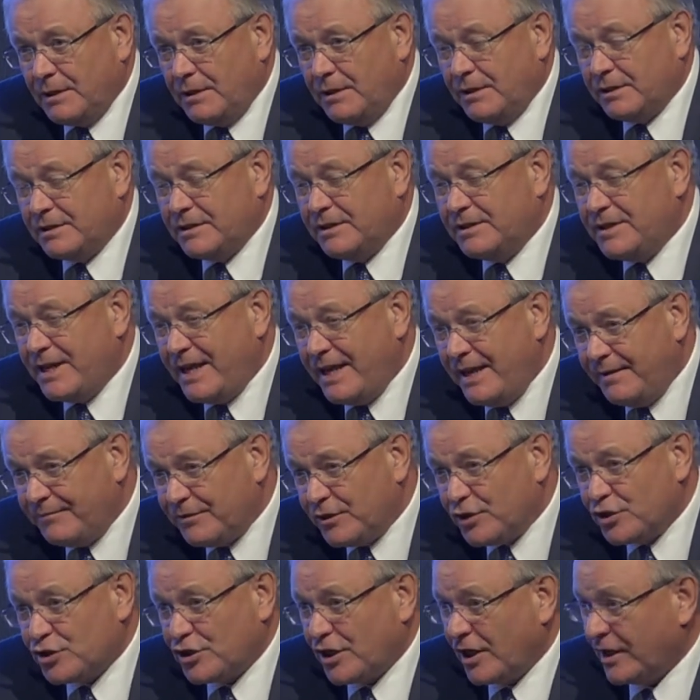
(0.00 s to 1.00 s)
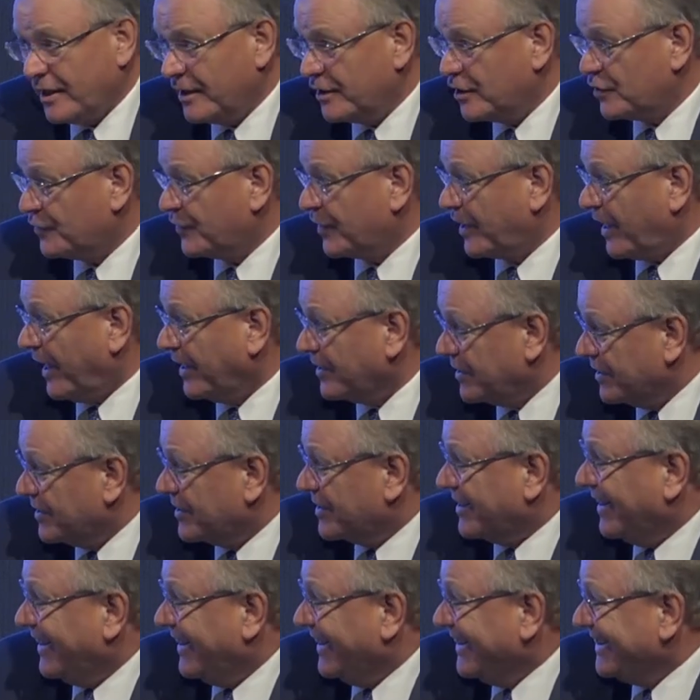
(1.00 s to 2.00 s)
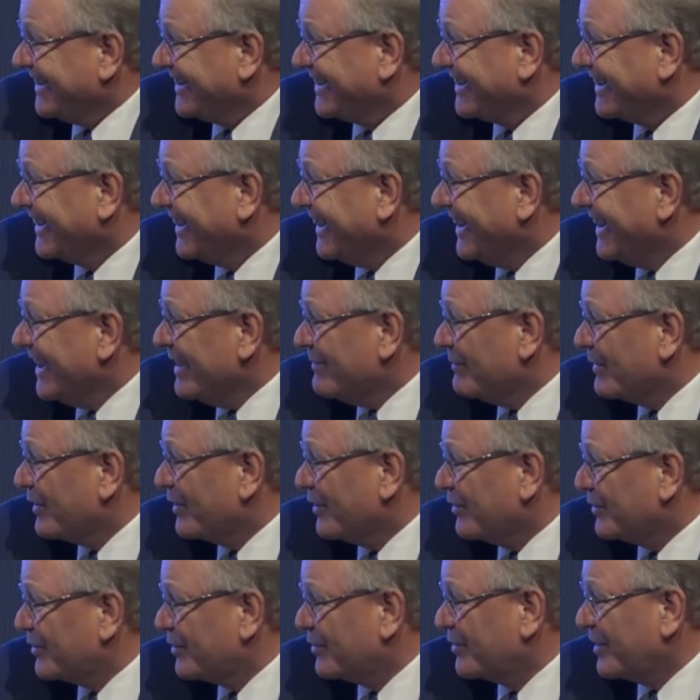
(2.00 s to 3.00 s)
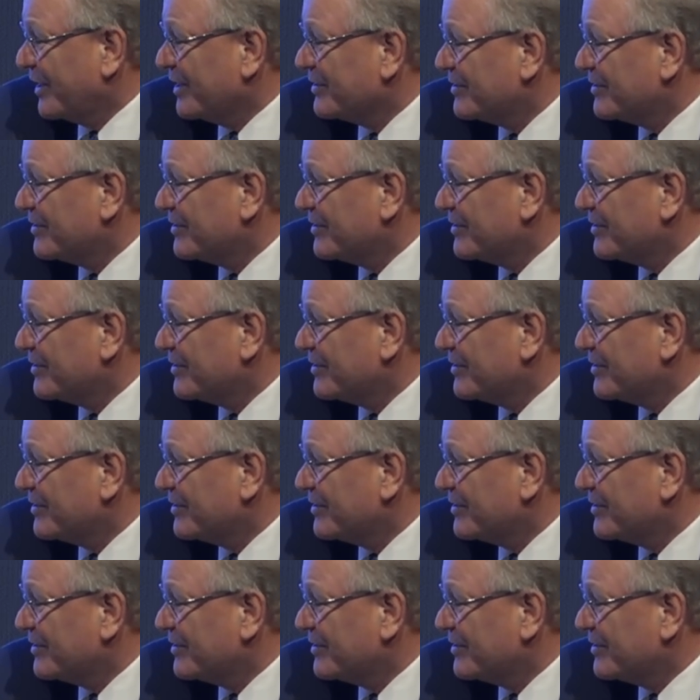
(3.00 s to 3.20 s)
It can even challenge for credit cards, because you can